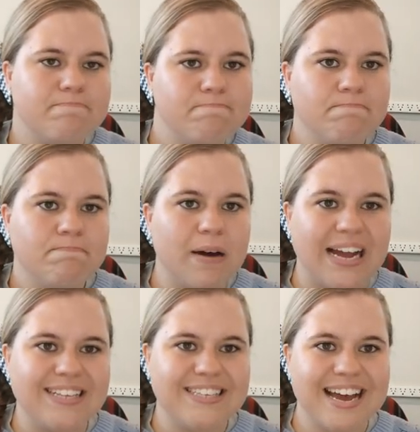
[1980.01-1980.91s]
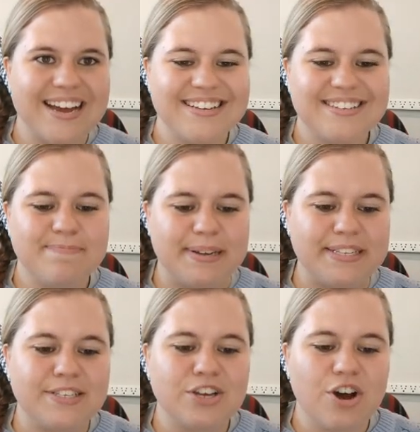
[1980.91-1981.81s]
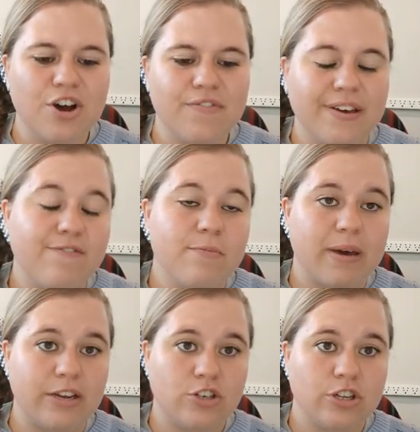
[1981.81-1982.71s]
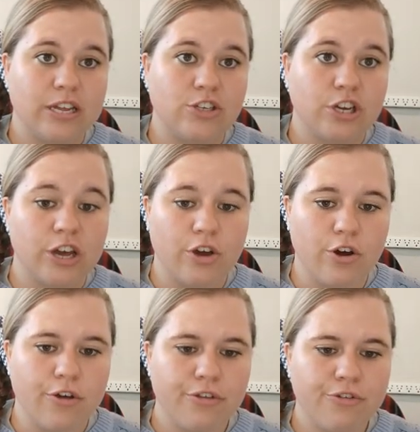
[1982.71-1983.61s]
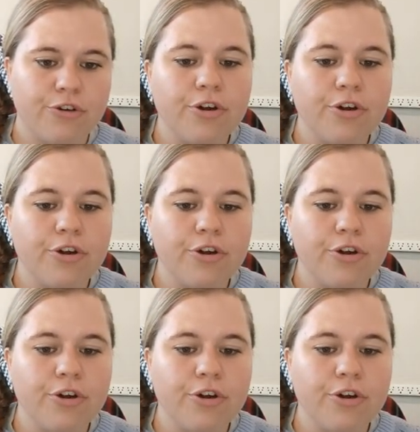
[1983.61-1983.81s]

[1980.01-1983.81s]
bite-sized bits of information that you can go through